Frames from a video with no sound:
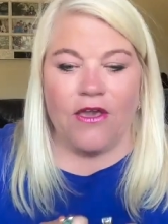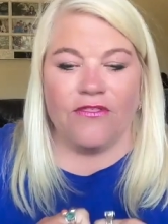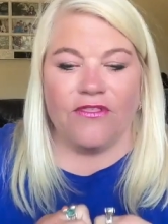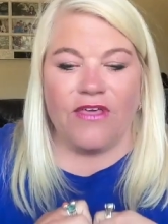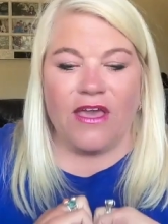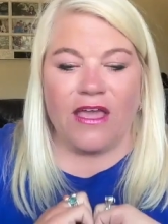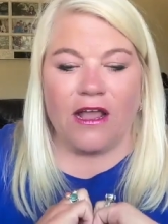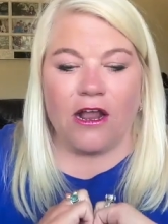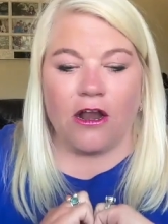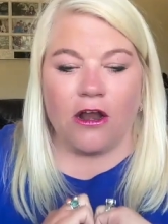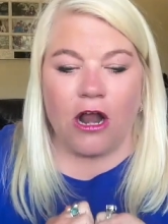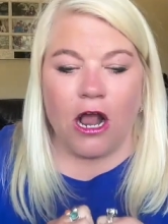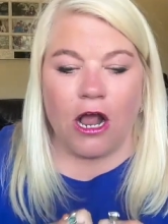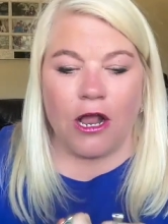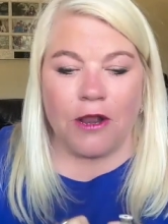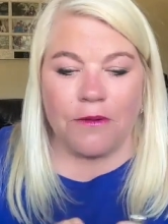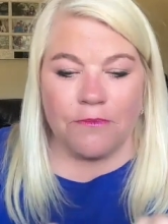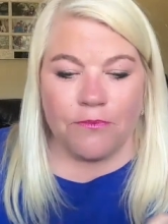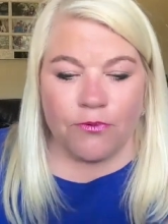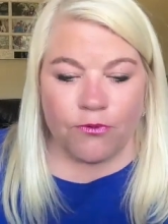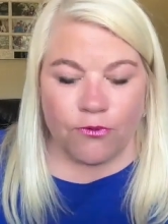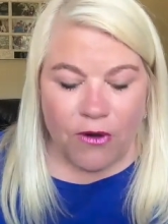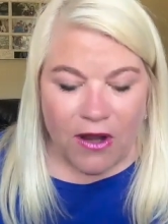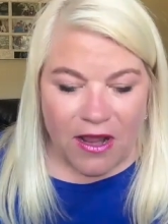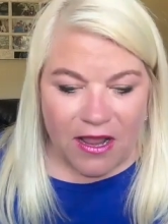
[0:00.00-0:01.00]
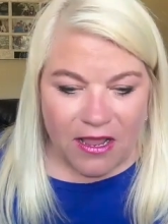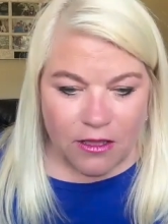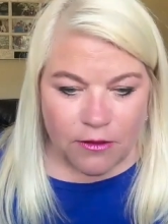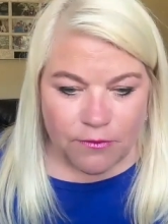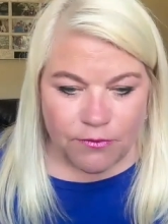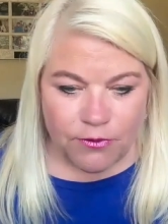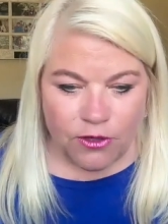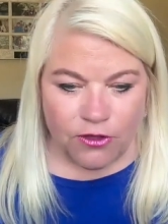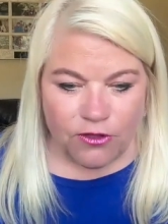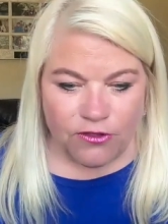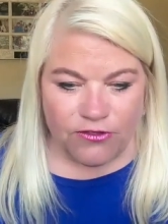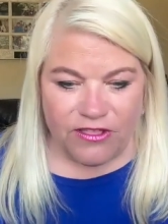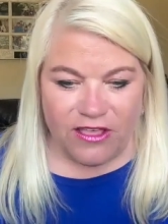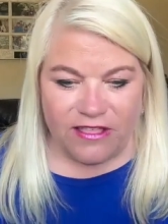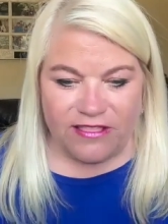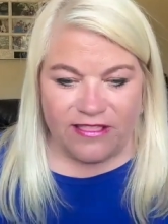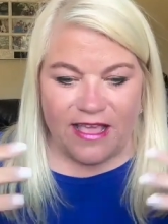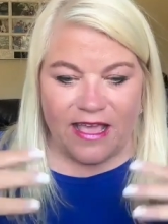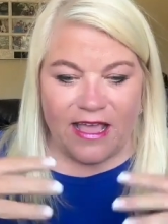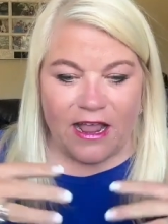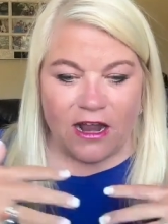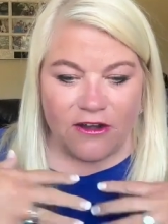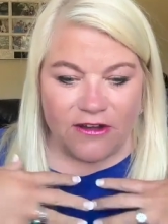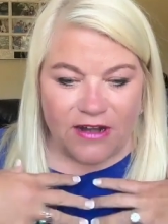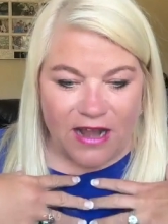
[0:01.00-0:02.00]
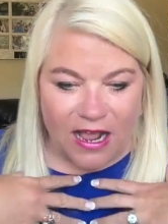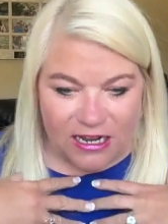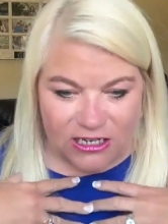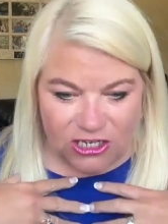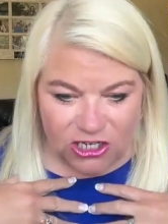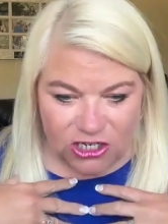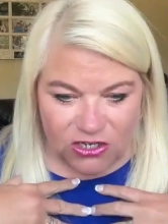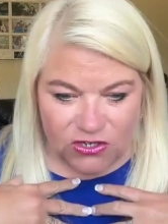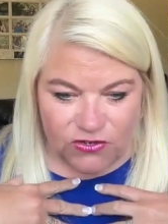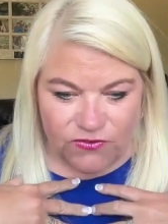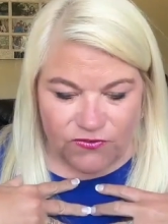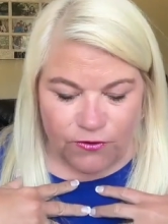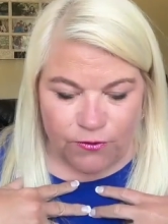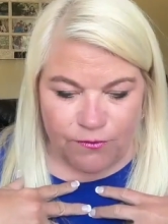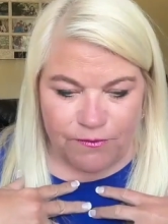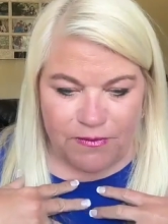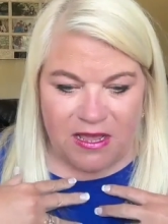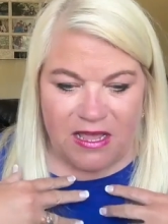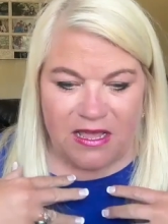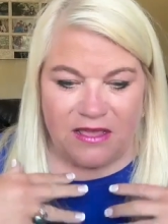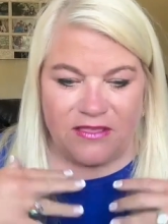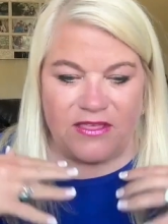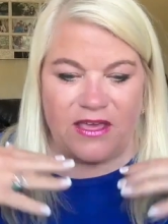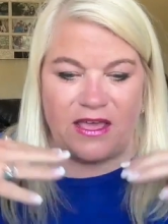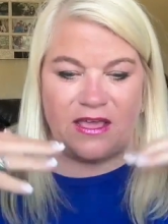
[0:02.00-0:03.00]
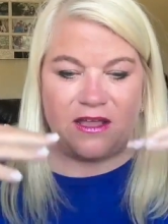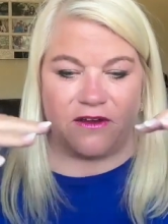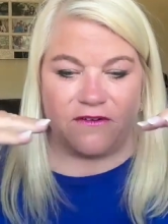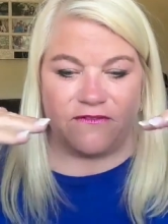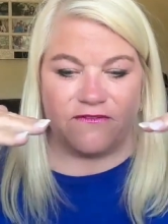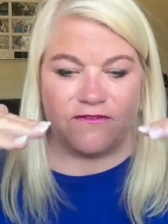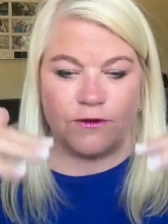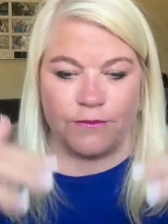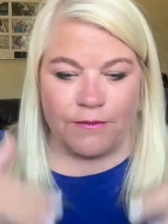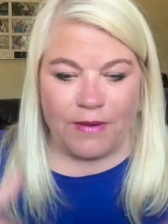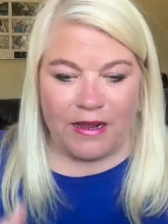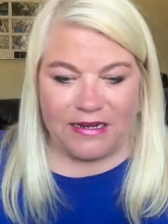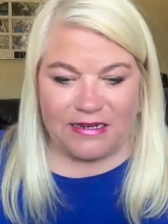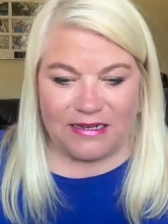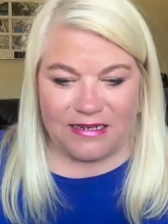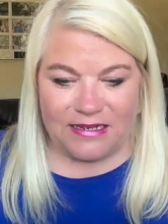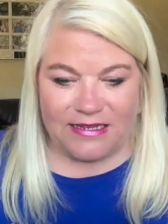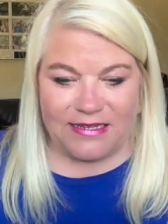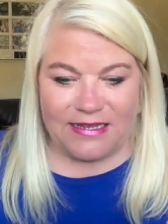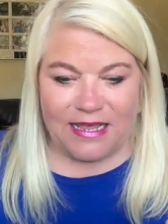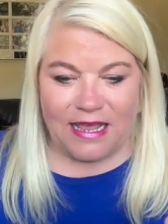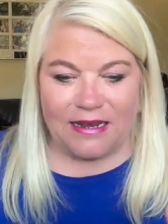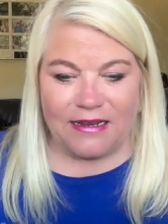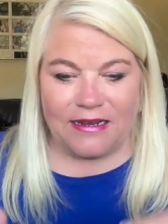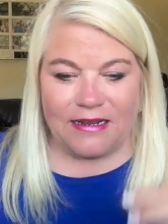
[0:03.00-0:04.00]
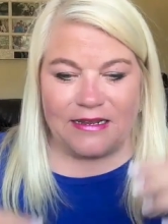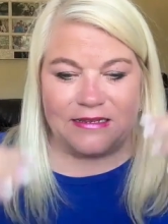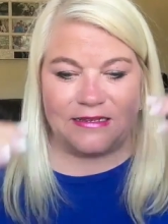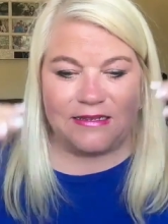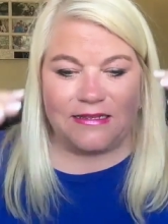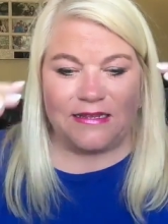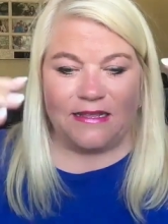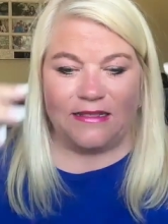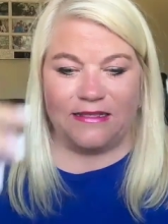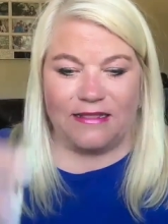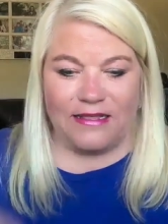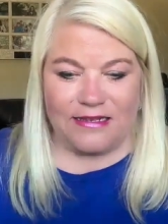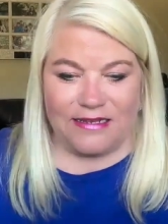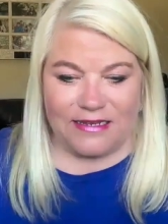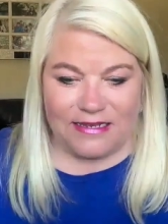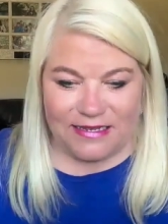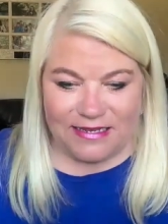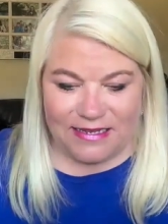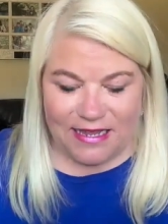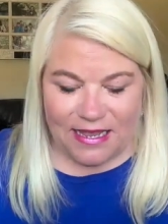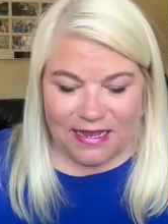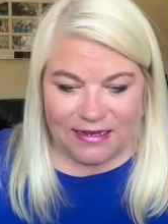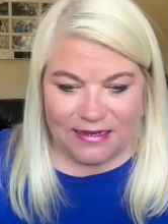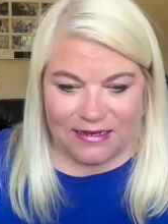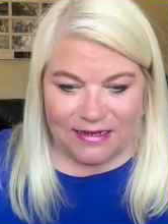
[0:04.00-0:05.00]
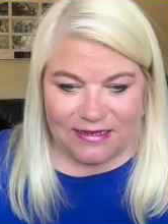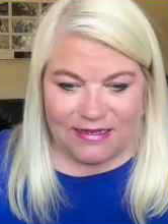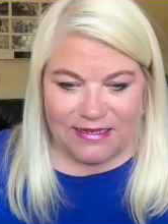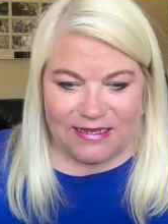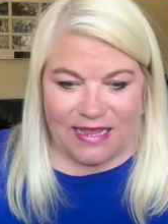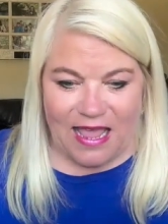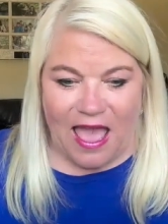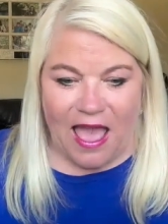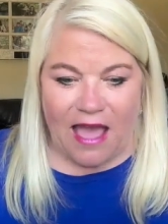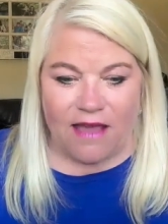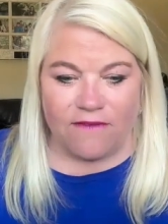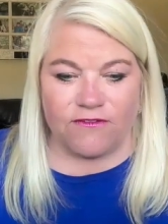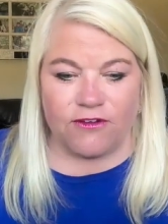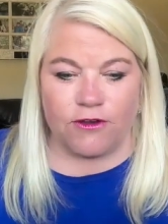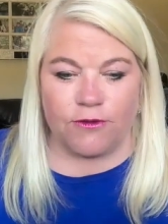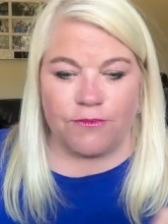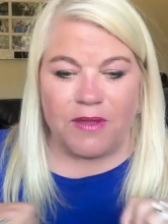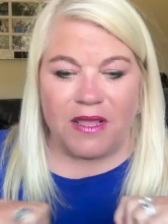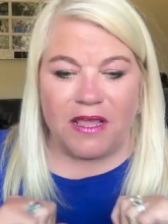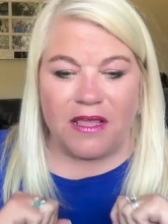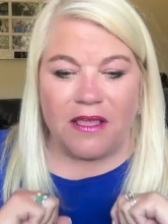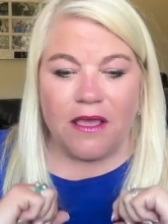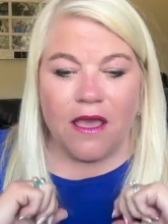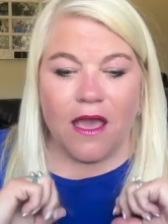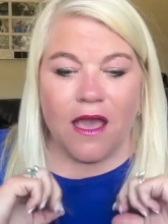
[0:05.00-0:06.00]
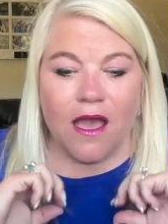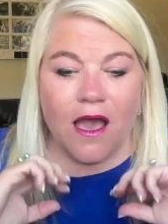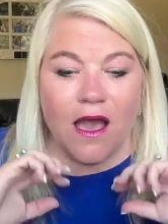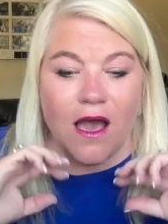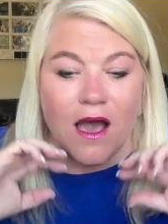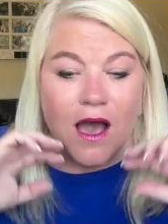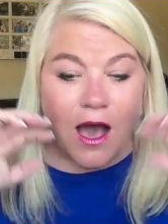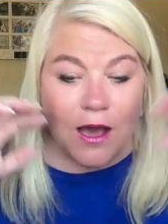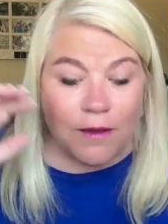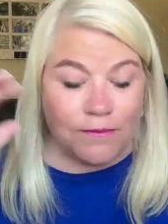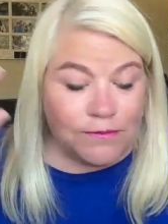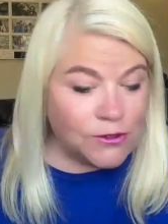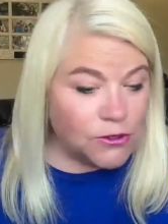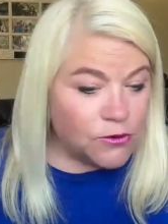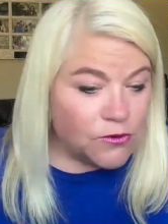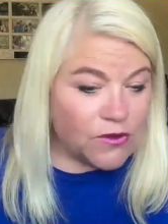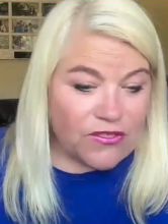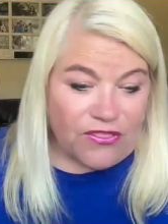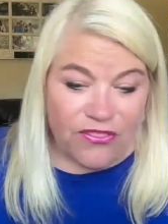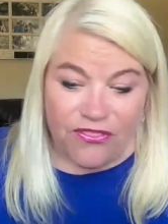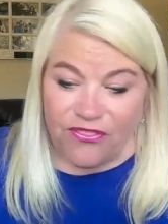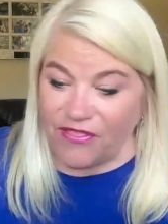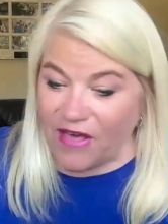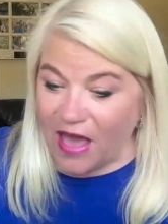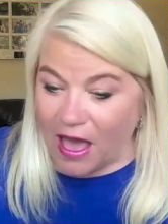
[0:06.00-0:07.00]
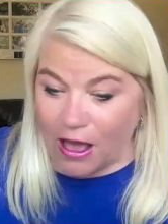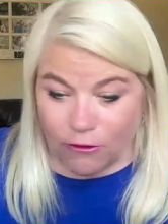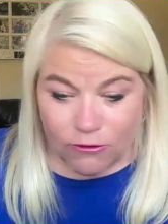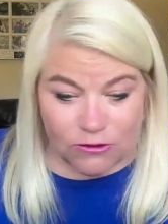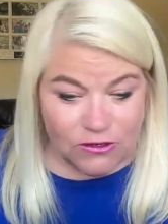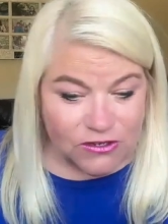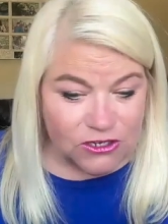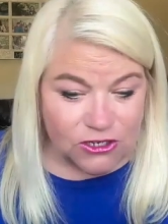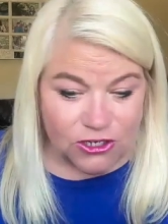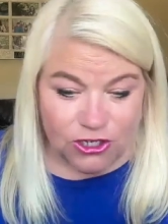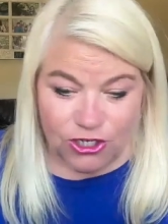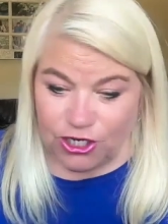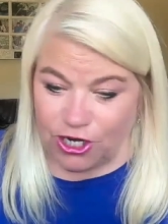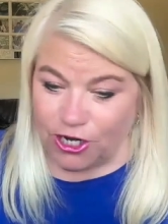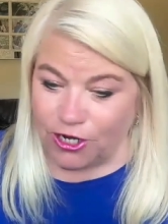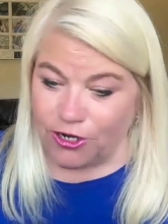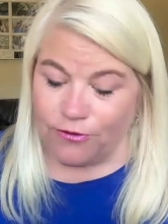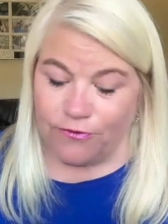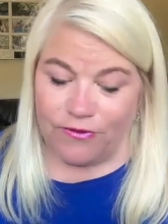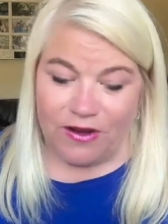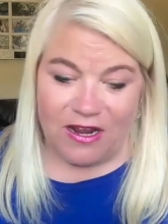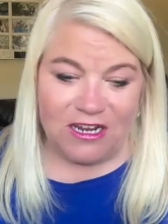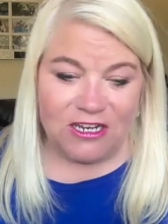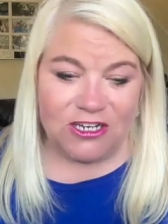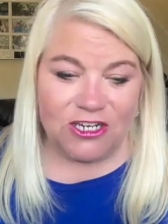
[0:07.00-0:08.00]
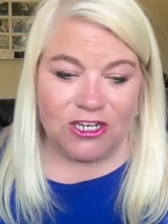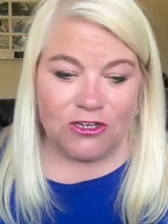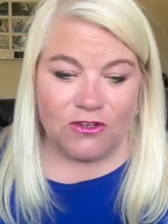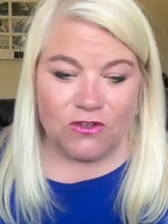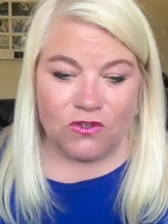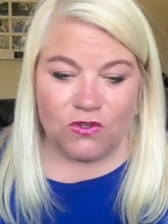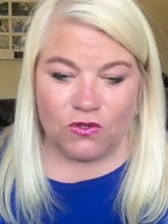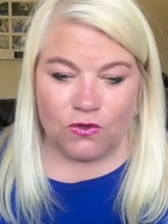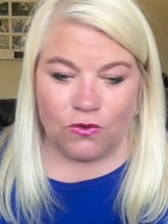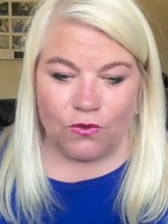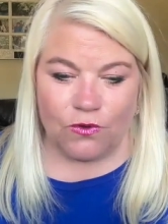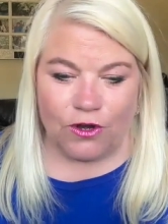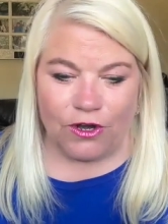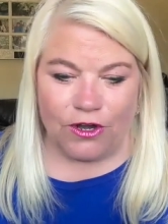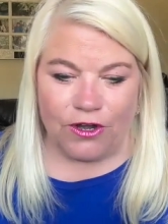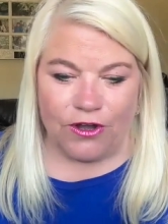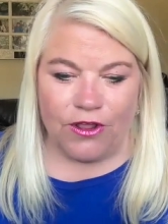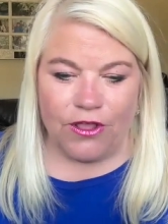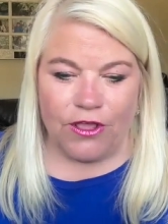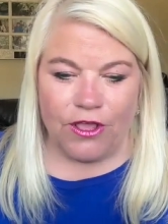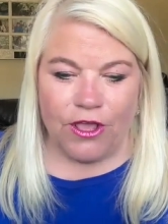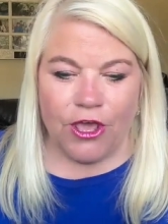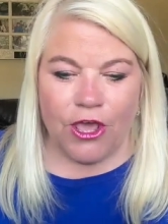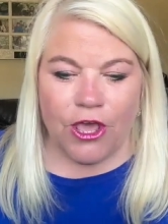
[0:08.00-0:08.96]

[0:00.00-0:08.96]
They are unbreakable, that they are not just for me, they are for my descendants and the descendants after me, up to 1,000 generations, Lord.